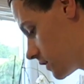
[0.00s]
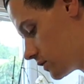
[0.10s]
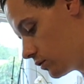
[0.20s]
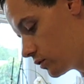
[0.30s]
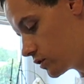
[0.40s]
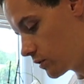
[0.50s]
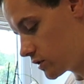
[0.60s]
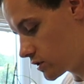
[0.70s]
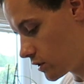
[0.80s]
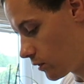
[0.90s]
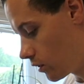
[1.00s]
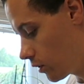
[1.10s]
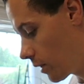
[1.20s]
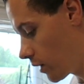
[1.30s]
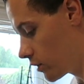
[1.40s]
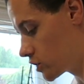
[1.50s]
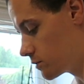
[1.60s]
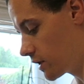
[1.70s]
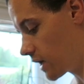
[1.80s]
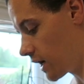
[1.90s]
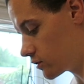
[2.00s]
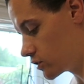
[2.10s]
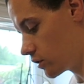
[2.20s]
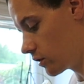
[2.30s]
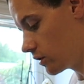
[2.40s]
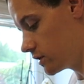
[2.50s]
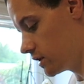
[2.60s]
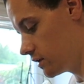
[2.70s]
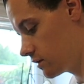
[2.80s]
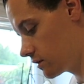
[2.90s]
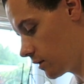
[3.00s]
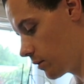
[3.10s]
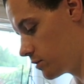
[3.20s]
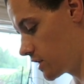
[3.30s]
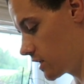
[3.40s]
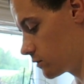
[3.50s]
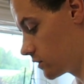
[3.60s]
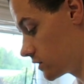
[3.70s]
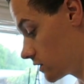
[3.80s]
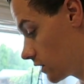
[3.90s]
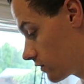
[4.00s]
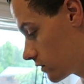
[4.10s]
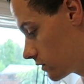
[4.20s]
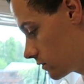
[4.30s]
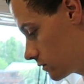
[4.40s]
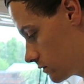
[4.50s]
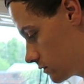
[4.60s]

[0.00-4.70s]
of this also. This is cocoa powder just to make it extra chocolatey. I'm obsessed with this stuff, so.